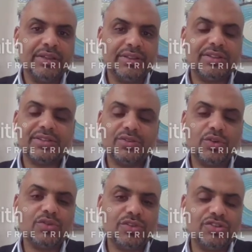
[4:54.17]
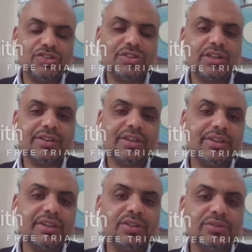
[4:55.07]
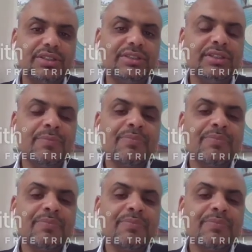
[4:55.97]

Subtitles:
Dentists know in general that they don't need